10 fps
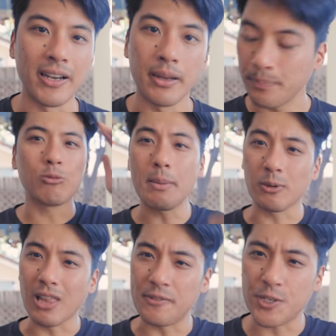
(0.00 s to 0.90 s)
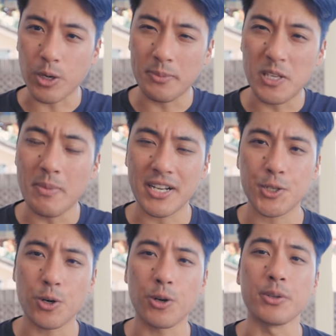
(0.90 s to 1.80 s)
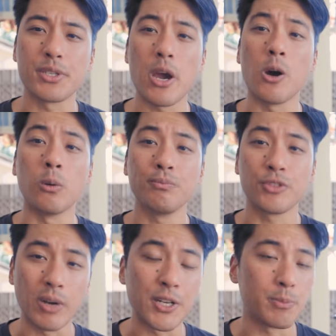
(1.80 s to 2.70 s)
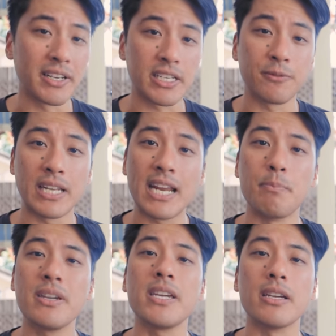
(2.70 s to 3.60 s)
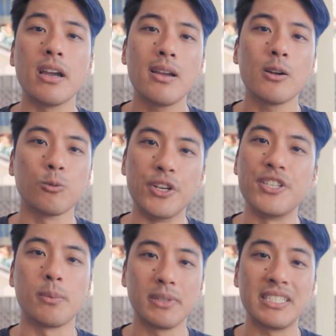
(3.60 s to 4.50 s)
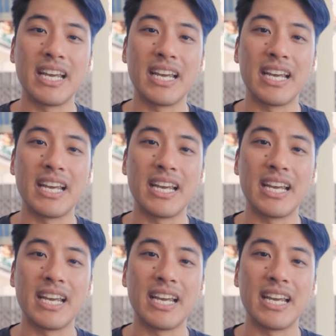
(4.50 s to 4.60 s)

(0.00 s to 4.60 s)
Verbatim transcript: And remember, life is short, but don't make it shorter, so ride your bike every day to be reasonably